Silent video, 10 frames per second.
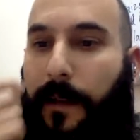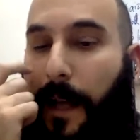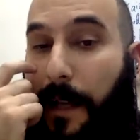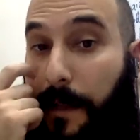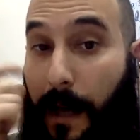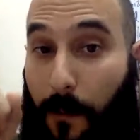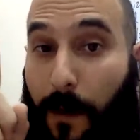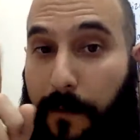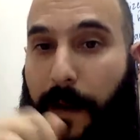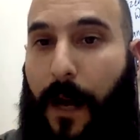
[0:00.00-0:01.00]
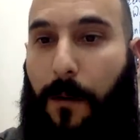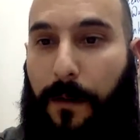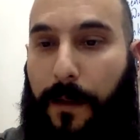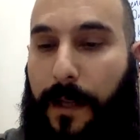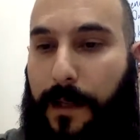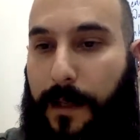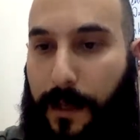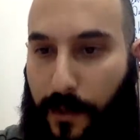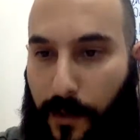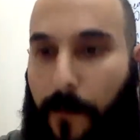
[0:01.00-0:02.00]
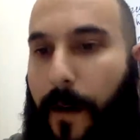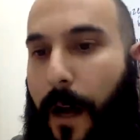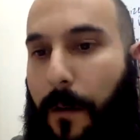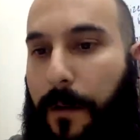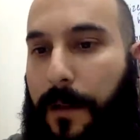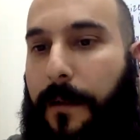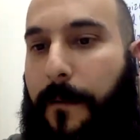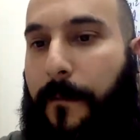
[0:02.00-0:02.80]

It's not one vowel. It's two vowels.